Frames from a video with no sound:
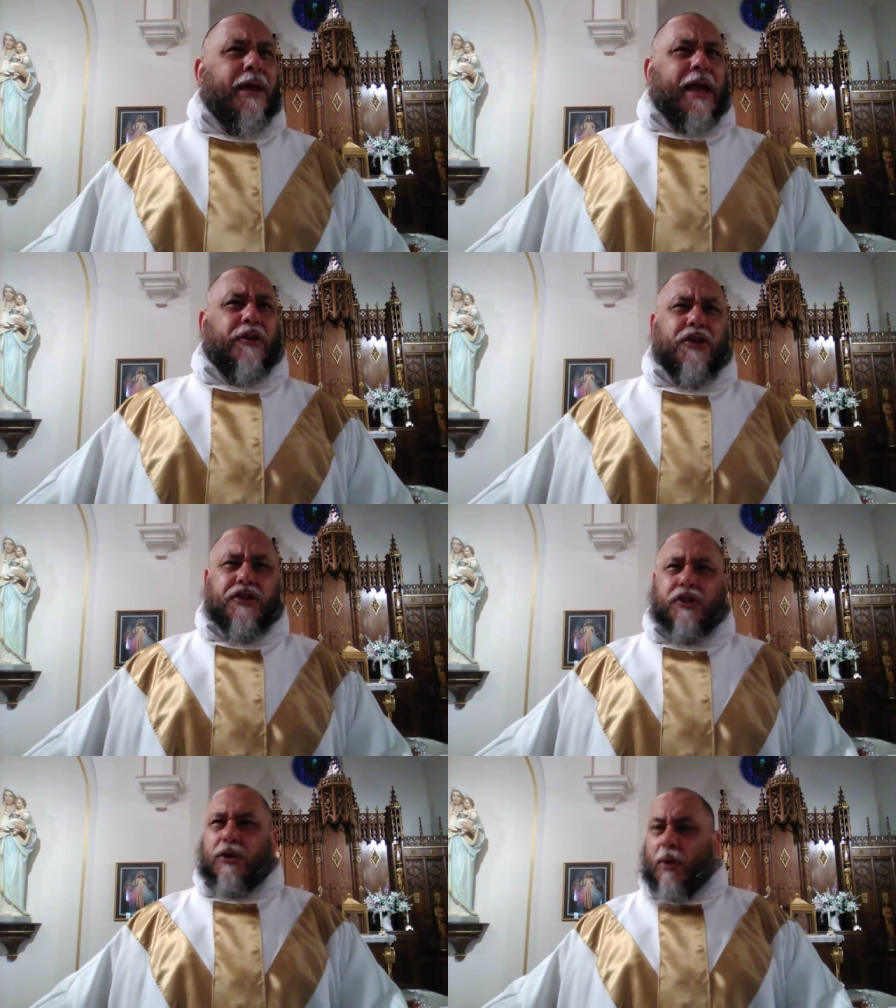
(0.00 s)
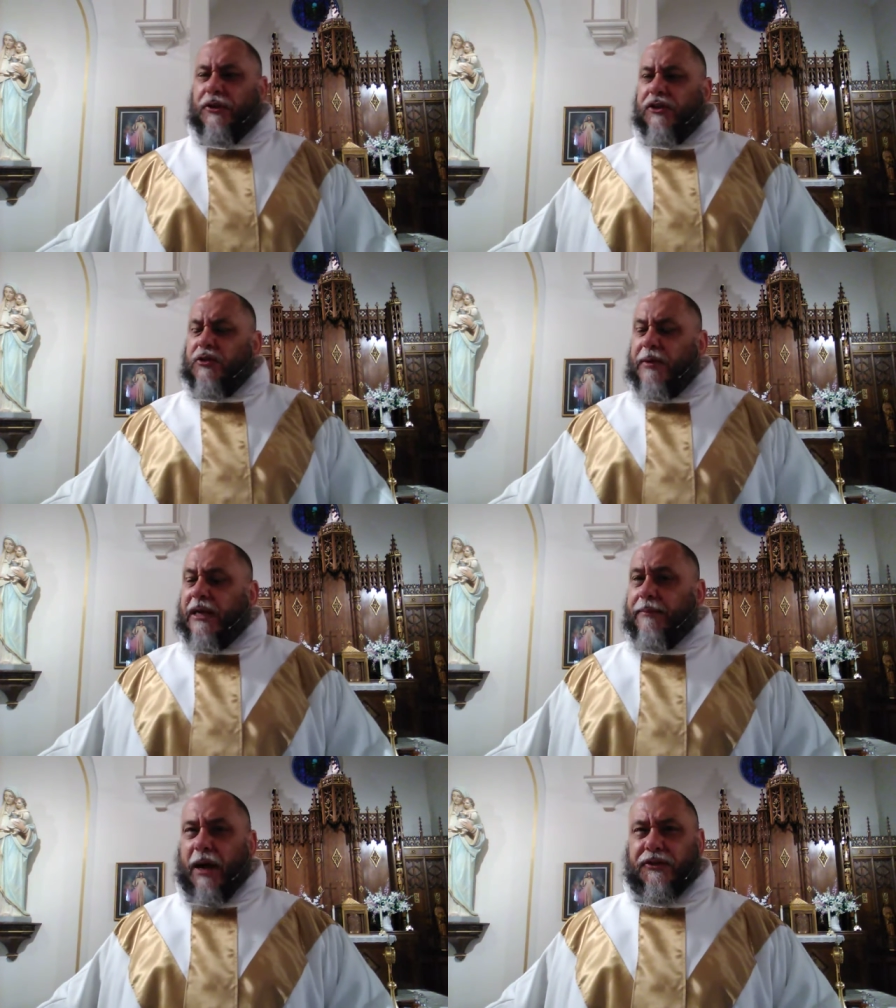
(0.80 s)
Now, she's a good one to
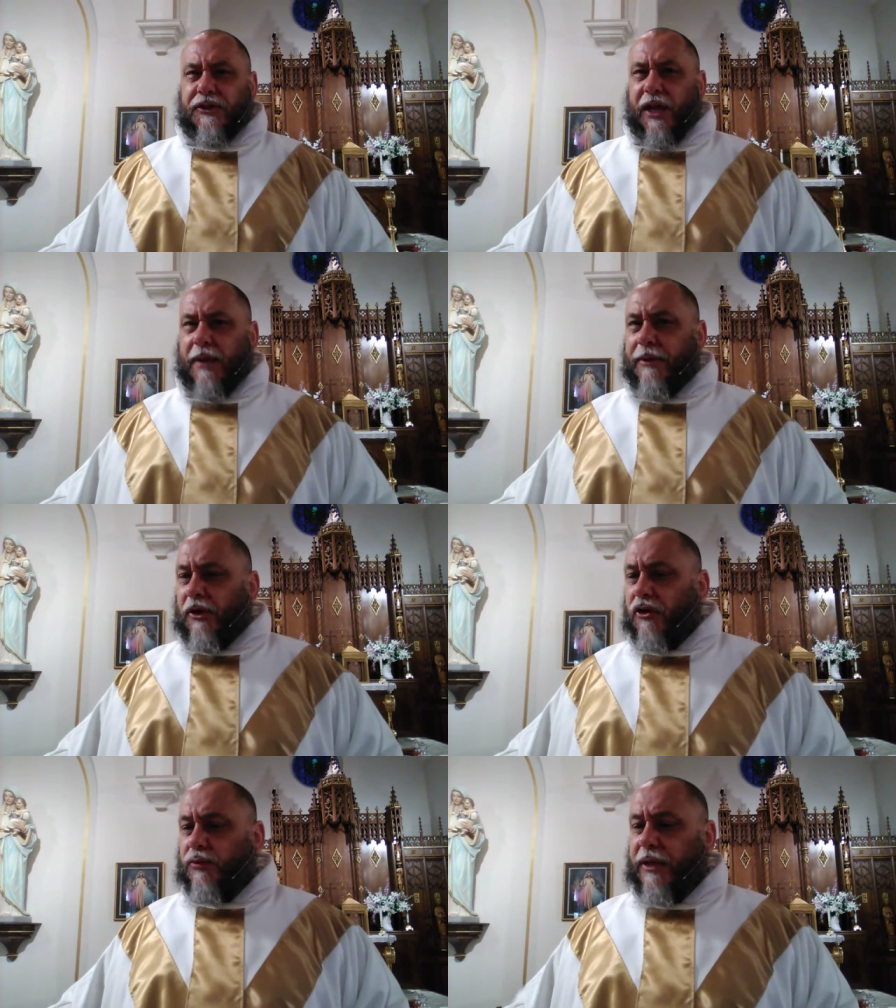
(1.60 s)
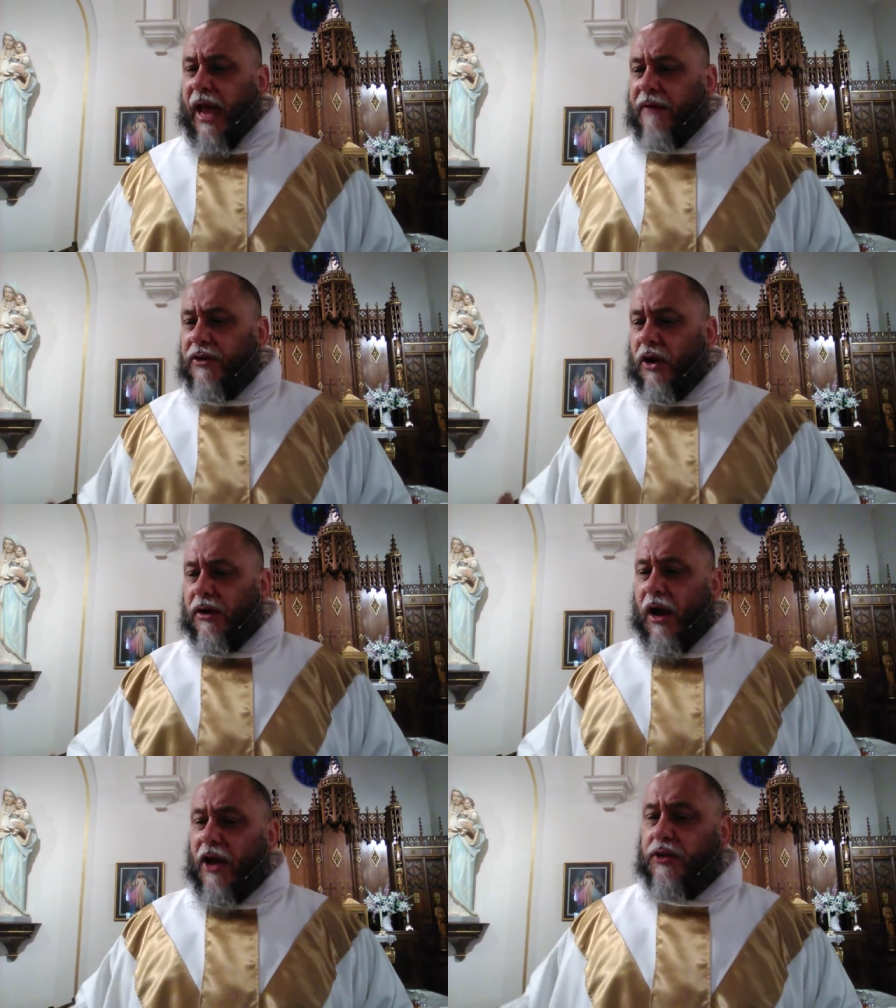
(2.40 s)
speak about today because we have in our
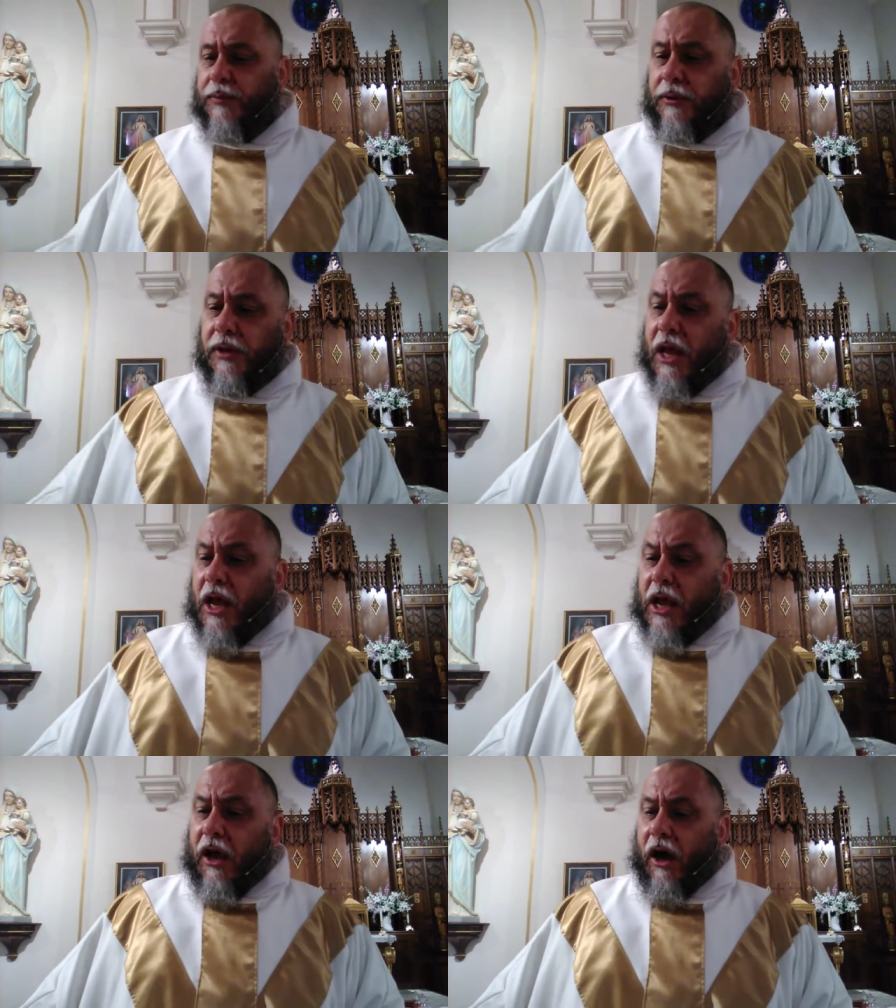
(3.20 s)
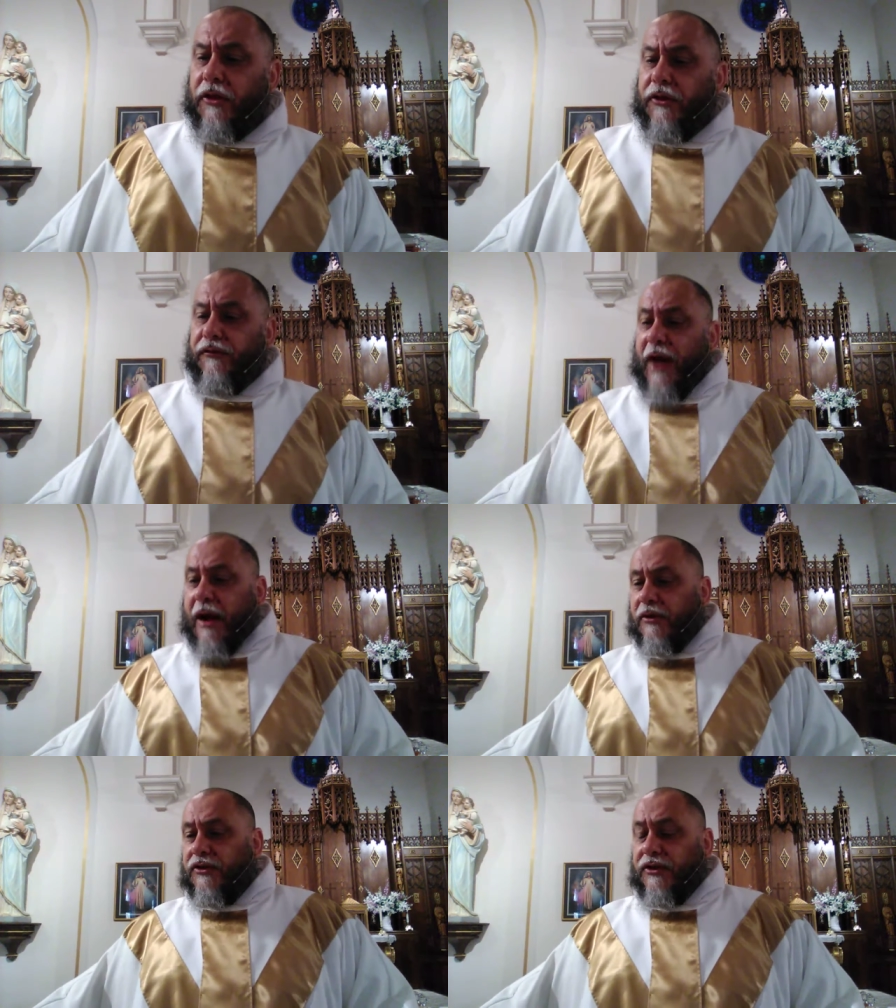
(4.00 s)
gospel uh, the
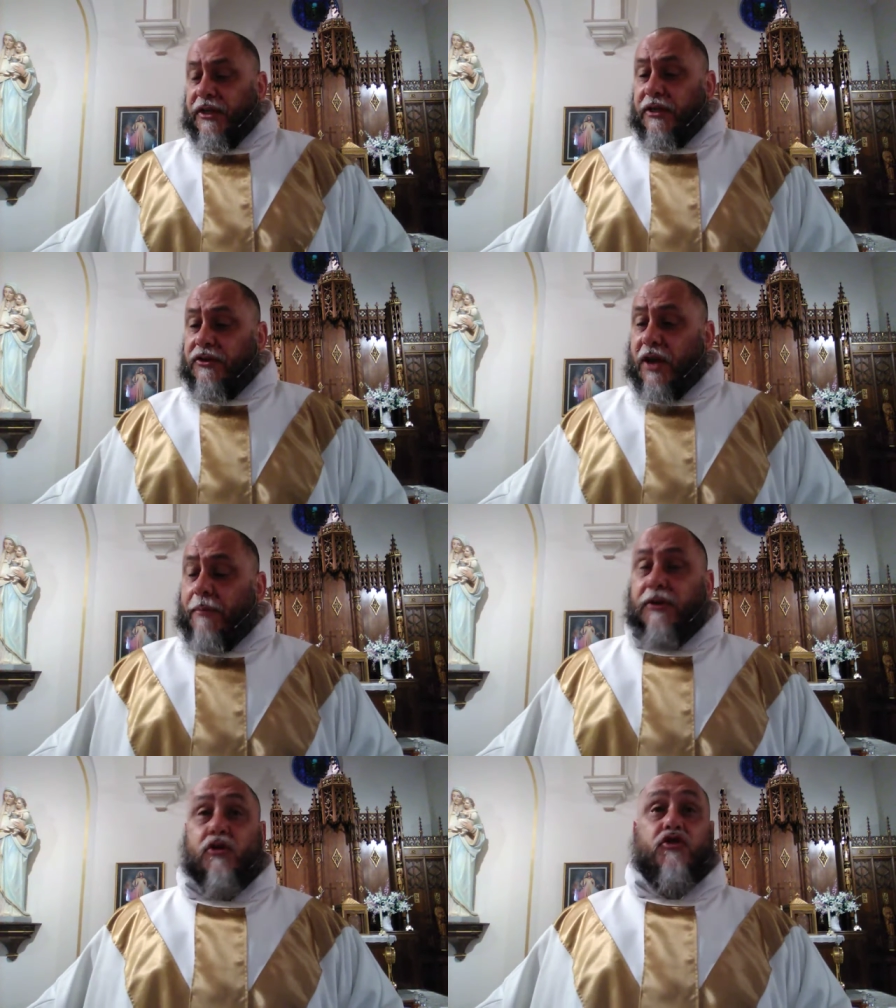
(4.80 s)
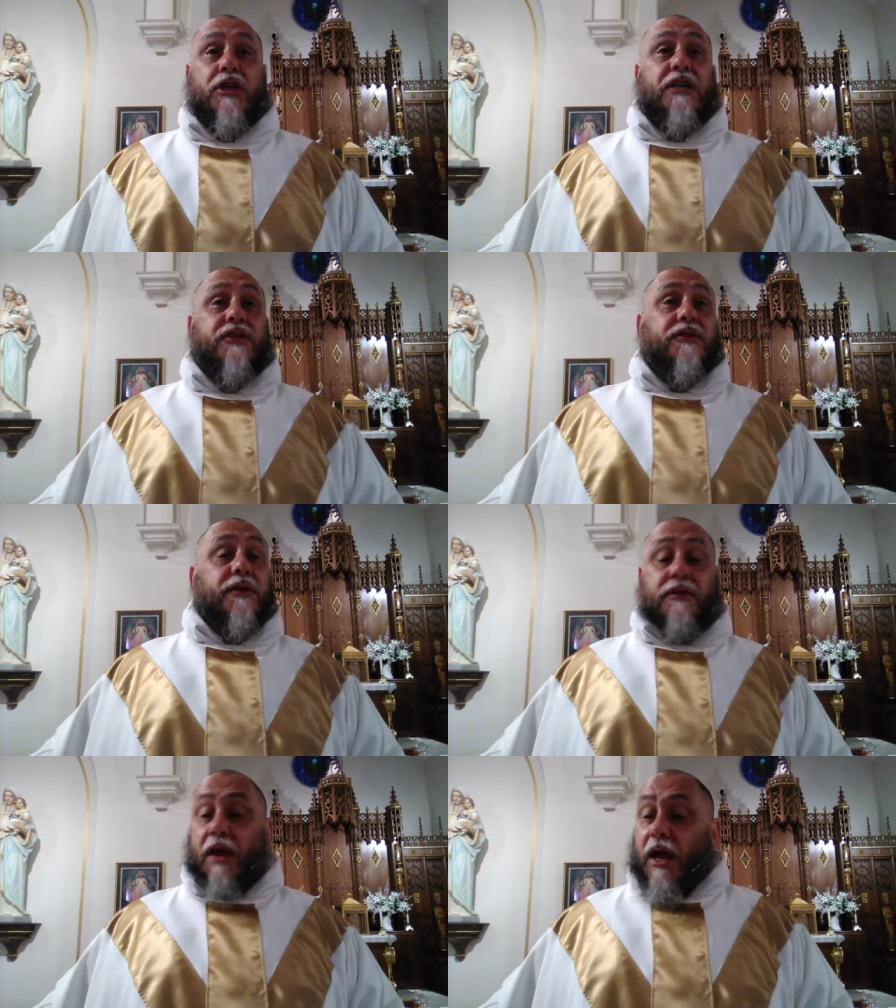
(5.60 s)
Pharisees coming to Jesus
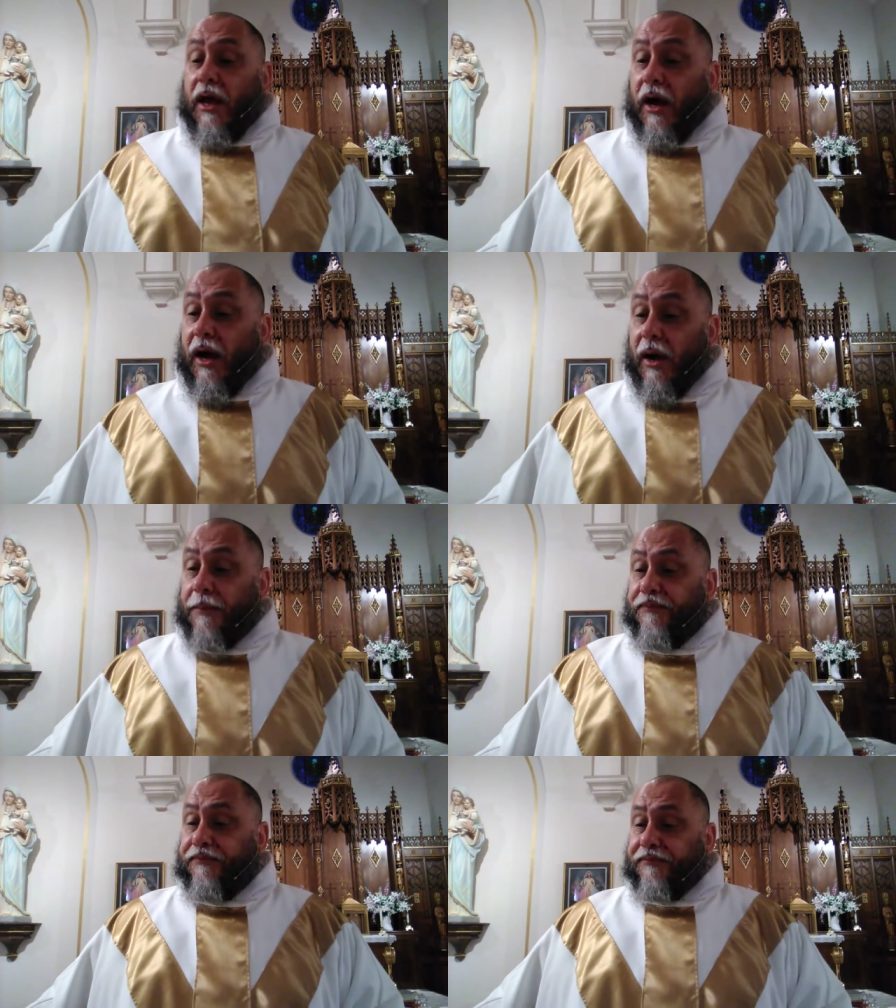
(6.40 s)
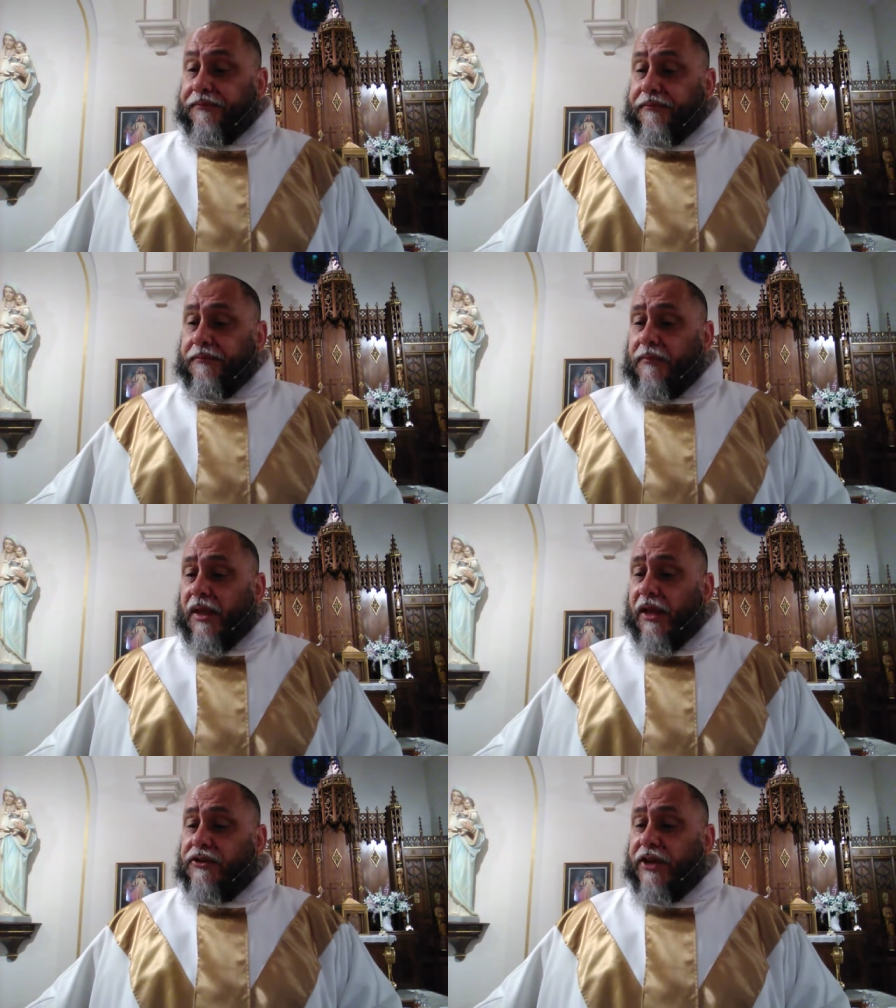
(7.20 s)
and um,
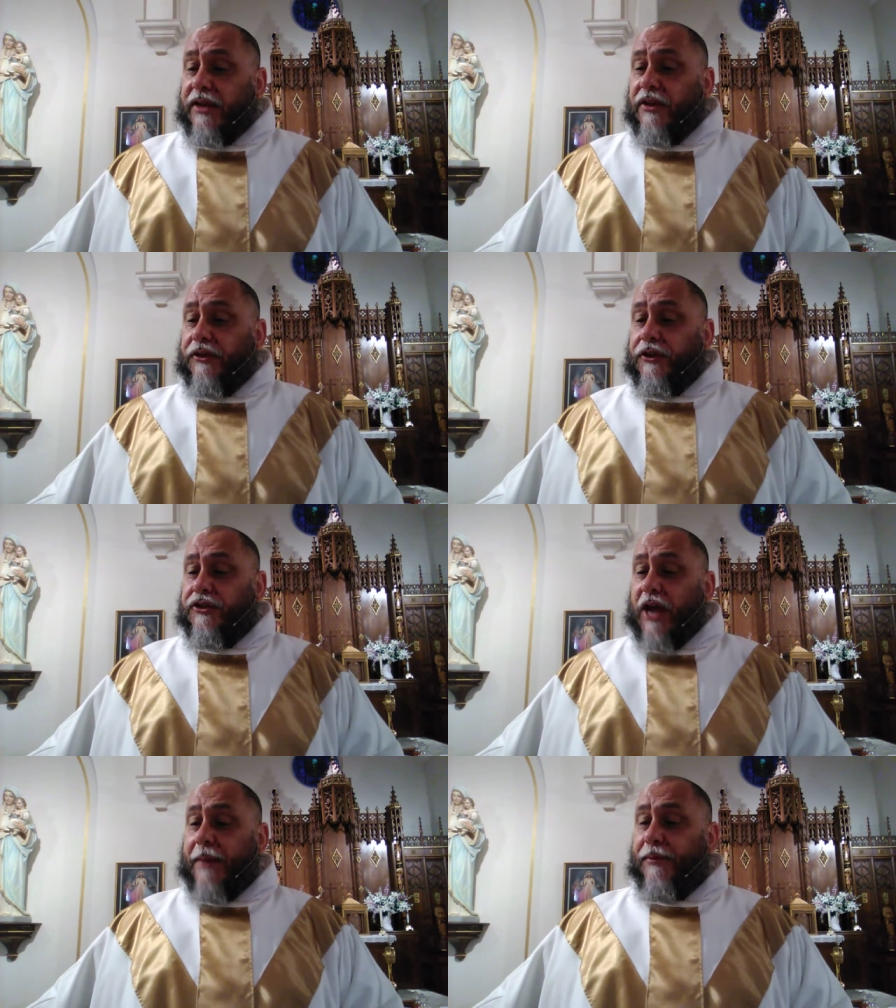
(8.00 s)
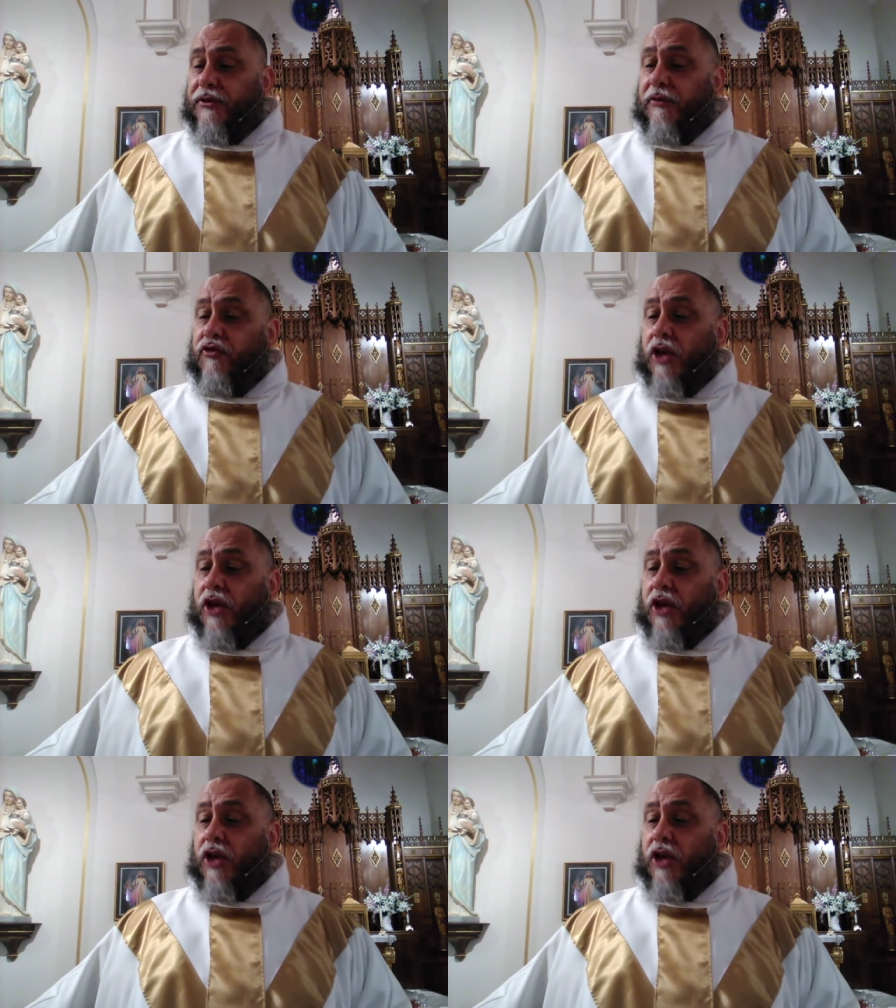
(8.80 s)
and saying that the disciples of